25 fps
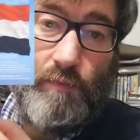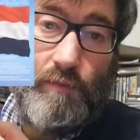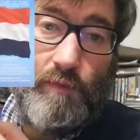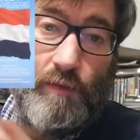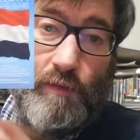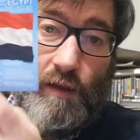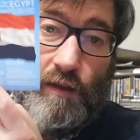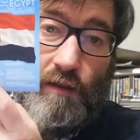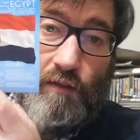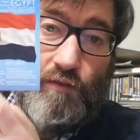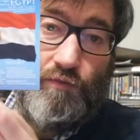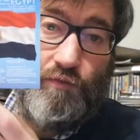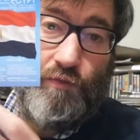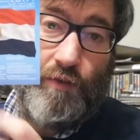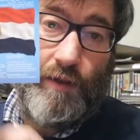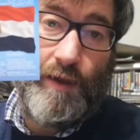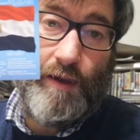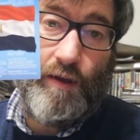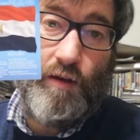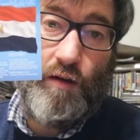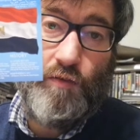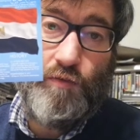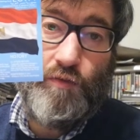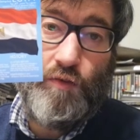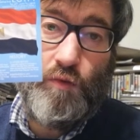This
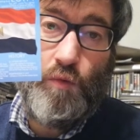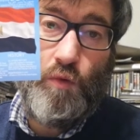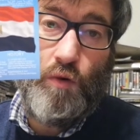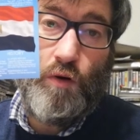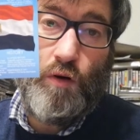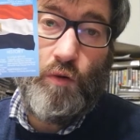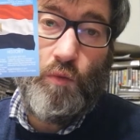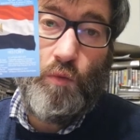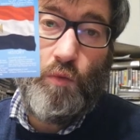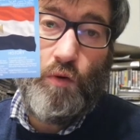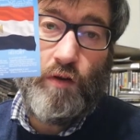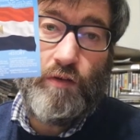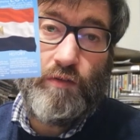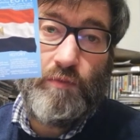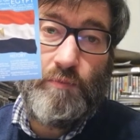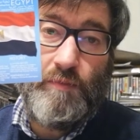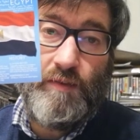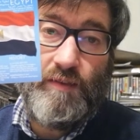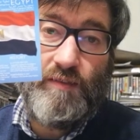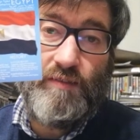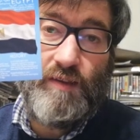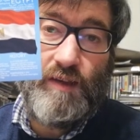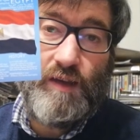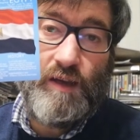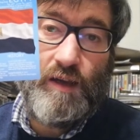flag of the world was
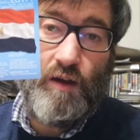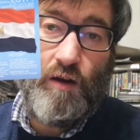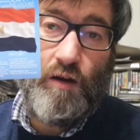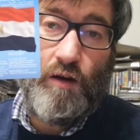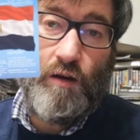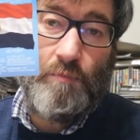missing